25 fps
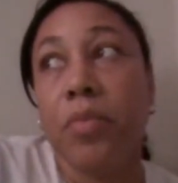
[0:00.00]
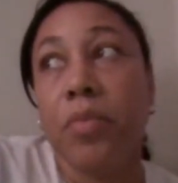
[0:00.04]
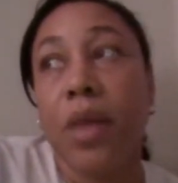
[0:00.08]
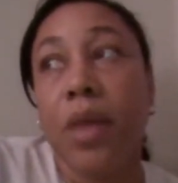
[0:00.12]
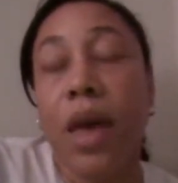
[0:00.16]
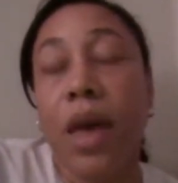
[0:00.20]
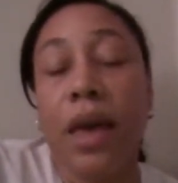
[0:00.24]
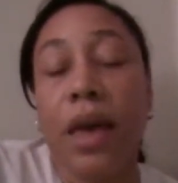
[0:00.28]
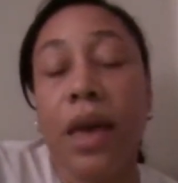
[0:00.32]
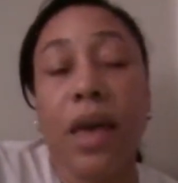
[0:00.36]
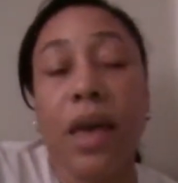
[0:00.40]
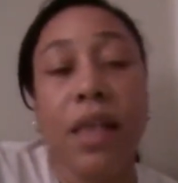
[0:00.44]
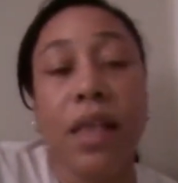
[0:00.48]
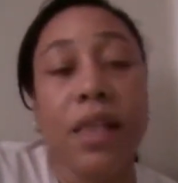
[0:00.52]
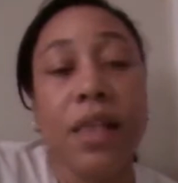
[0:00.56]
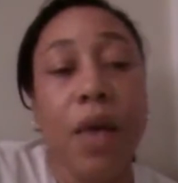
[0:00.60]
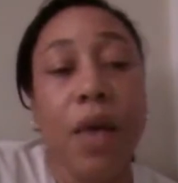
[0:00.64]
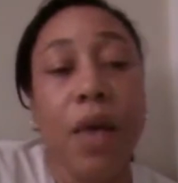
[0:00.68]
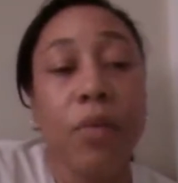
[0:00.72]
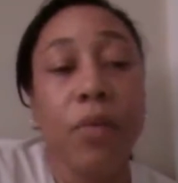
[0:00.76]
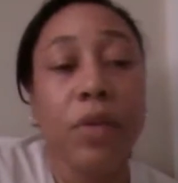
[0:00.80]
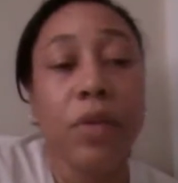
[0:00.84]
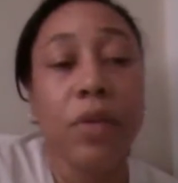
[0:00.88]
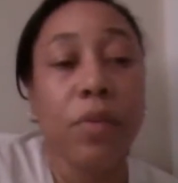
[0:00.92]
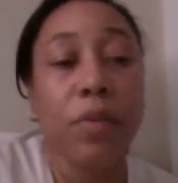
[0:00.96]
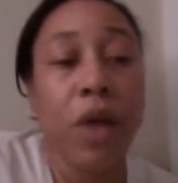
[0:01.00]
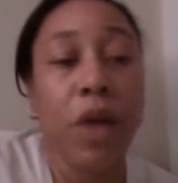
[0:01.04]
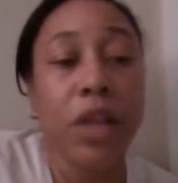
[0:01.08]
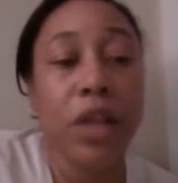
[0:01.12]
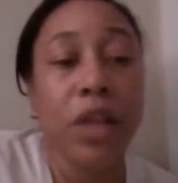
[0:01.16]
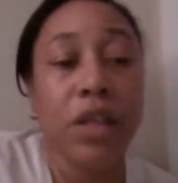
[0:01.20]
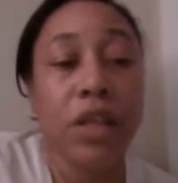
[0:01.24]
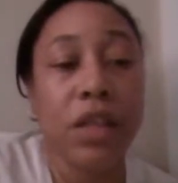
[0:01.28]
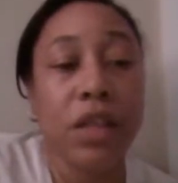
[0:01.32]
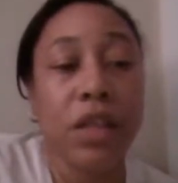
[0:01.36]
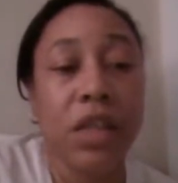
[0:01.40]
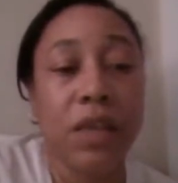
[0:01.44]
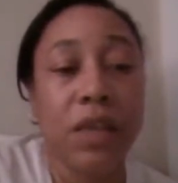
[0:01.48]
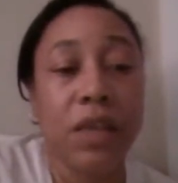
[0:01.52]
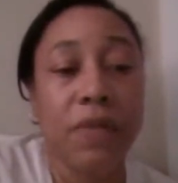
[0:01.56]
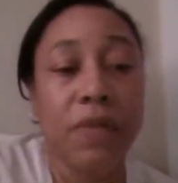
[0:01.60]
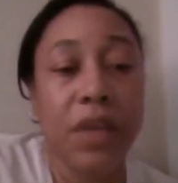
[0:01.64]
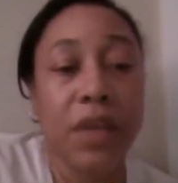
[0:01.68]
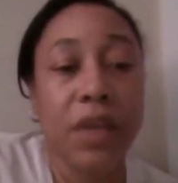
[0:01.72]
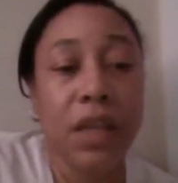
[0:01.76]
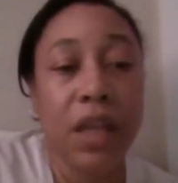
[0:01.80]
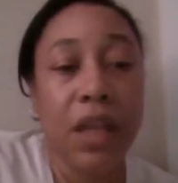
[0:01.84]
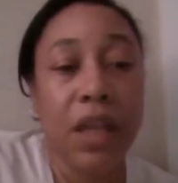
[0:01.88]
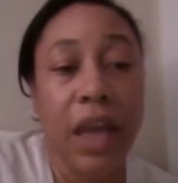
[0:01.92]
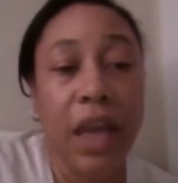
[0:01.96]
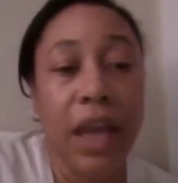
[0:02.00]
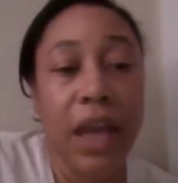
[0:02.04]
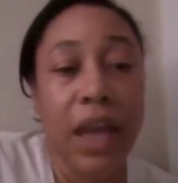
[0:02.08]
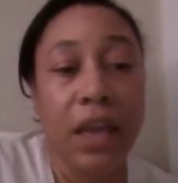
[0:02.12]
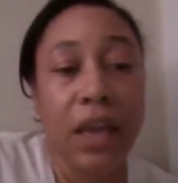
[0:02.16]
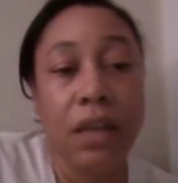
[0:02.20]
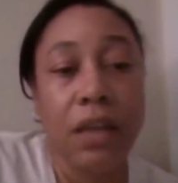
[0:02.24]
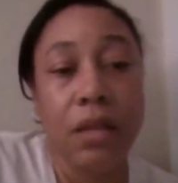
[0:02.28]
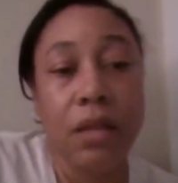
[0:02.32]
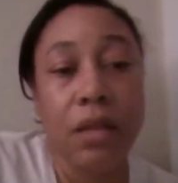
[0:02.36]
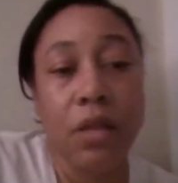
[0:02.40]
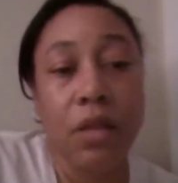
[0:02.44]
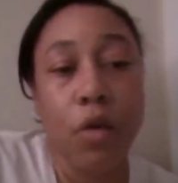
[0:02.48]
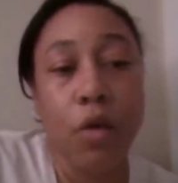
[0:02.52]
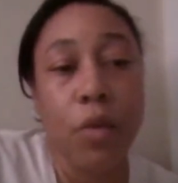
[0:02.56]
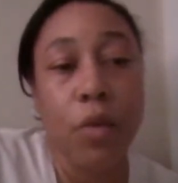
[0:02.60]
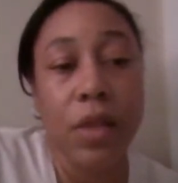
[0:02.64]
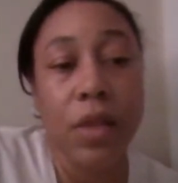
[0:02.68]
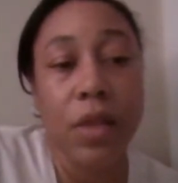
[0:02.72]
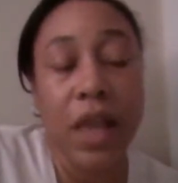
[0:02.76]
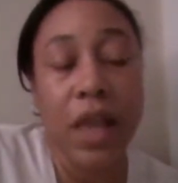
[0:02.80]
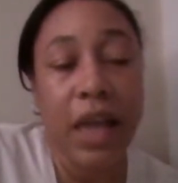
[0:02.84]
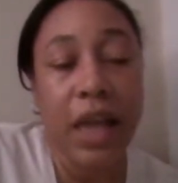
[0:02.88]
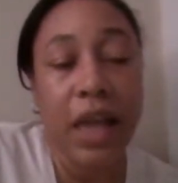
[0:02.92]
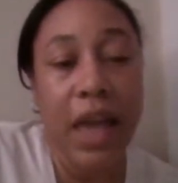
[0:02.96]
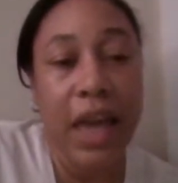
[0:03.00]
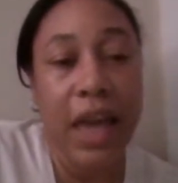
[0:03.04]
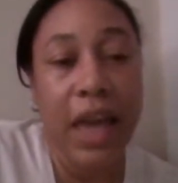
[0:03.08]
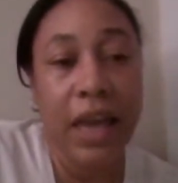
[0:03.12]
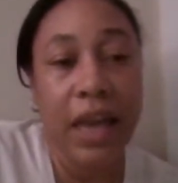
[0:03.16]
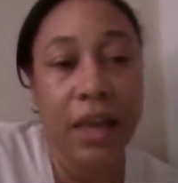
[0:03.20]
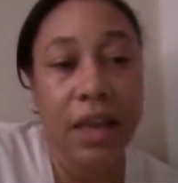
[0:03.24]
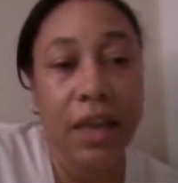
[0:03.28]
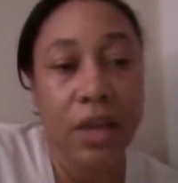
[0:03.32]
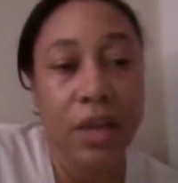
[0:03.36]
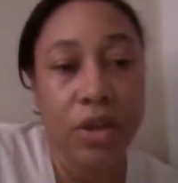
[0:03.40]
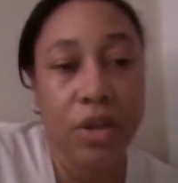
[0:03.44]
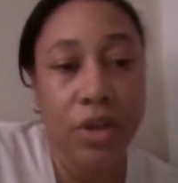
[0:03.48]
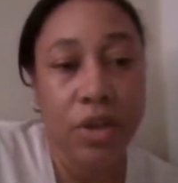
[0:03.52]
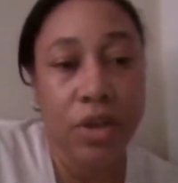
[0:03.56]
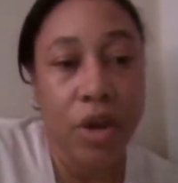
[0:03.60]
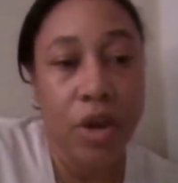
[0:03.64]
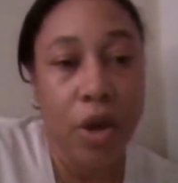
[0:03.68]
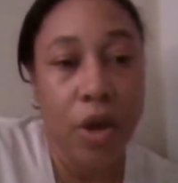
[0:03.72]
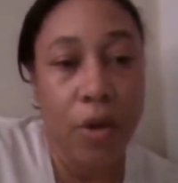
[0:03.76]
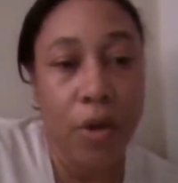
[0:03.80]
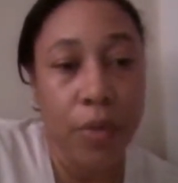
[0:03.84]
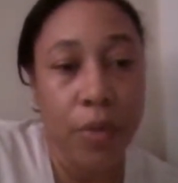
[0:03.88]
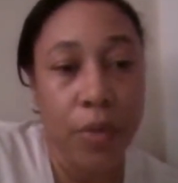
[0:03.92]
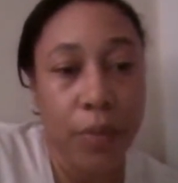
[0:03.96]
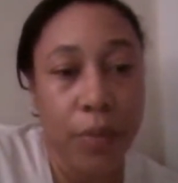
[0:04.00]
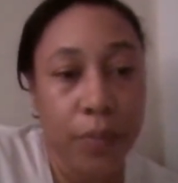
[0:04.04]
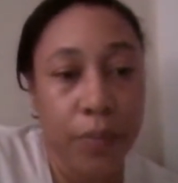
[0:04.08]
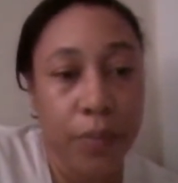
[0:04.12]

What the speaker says: I guess I was watching TV in the 80s, so it was like an 80s show.